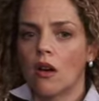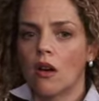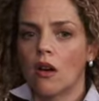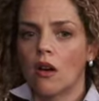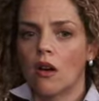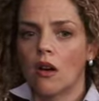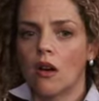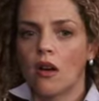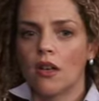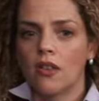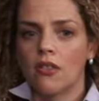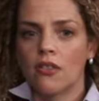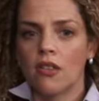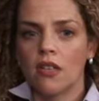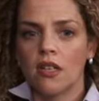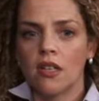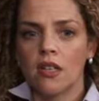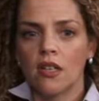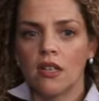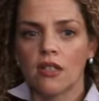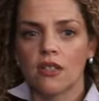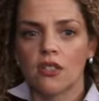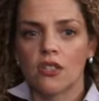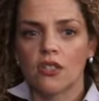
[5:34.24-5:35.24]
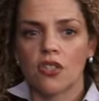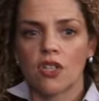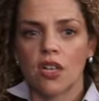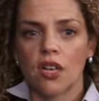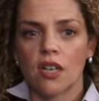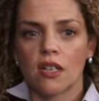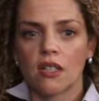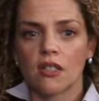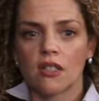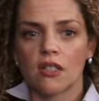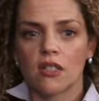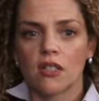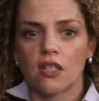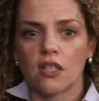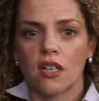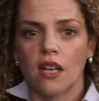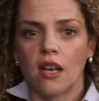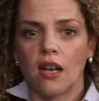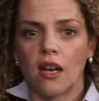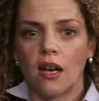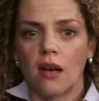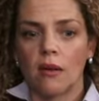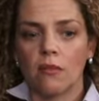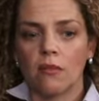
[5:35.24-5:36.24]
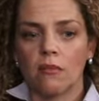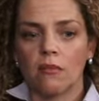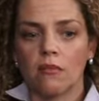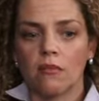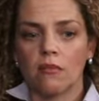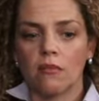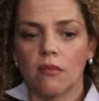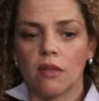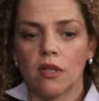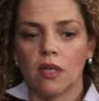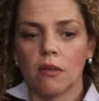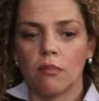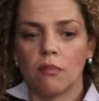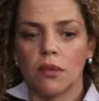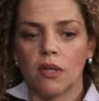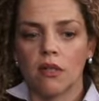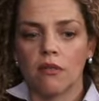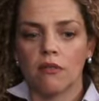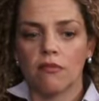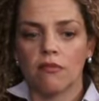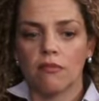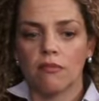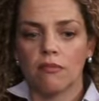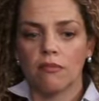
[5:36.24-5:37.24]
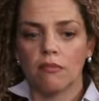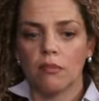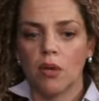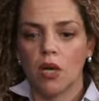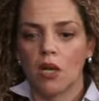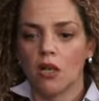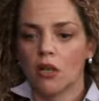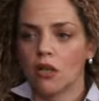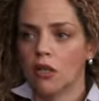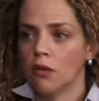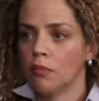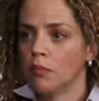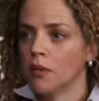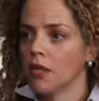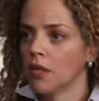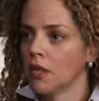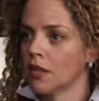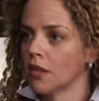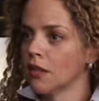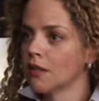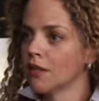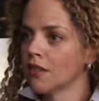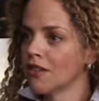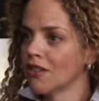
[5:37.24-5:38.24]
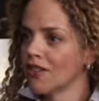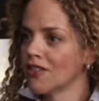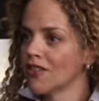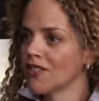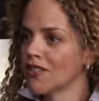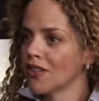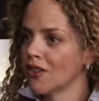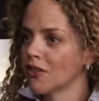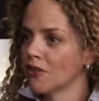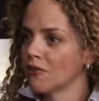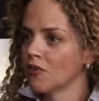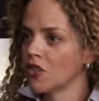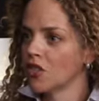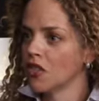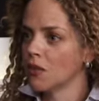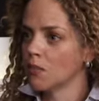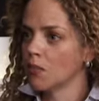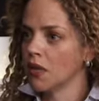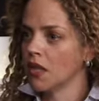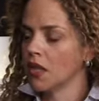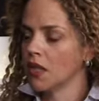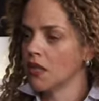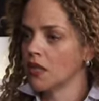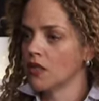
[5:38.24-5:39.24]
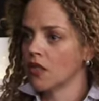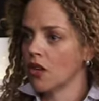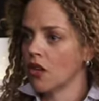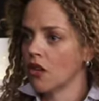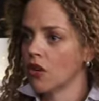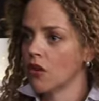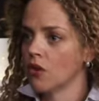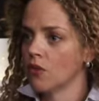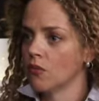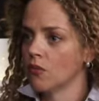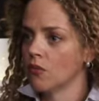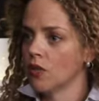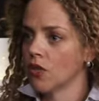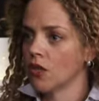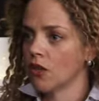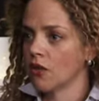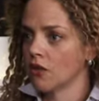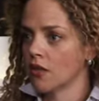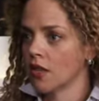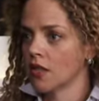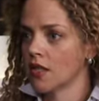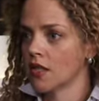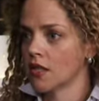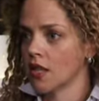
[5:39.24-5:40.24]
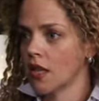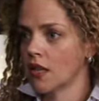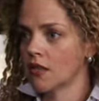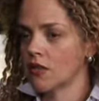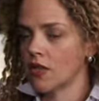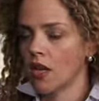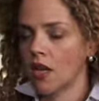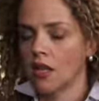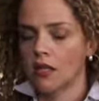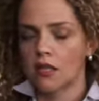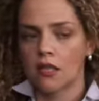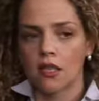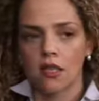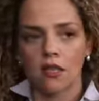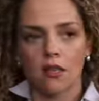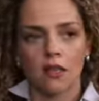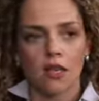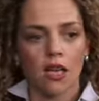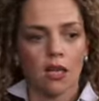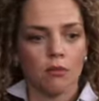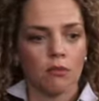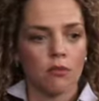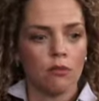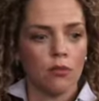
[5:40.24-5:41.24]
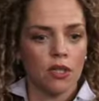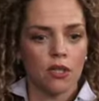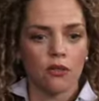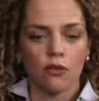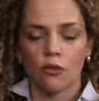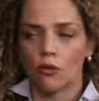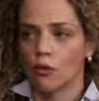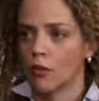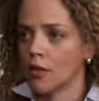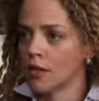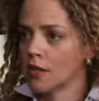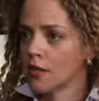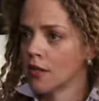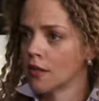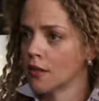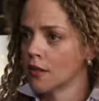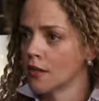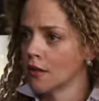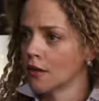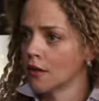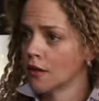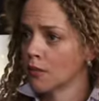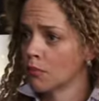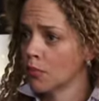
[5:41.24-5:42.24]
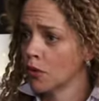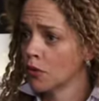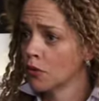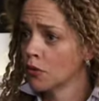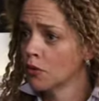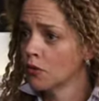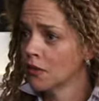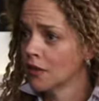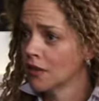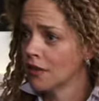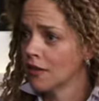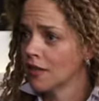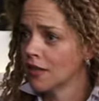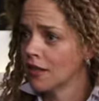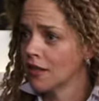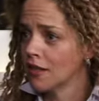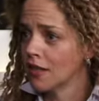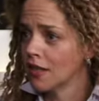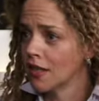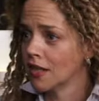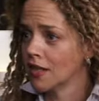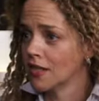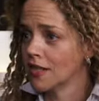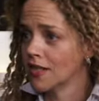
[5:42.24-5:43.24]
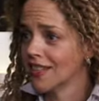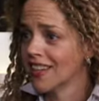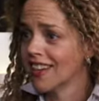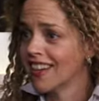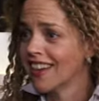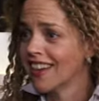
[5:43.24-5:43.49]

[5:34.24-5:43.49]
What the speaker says: I think it's just a bit of myopia, so just being so, they say it's hard to see the label when you're always inside the bottle, and I think that's